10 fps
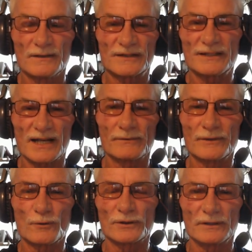See
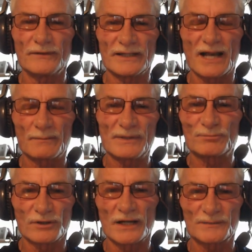everyone living happy,
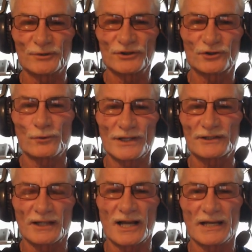prosperous,
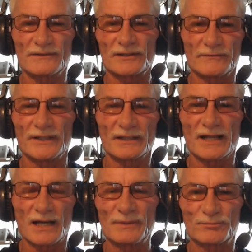joyous lives, living
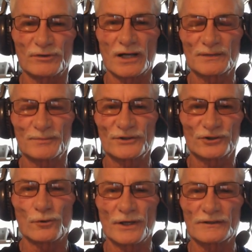in happy, prosperous,
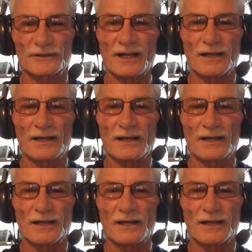joyous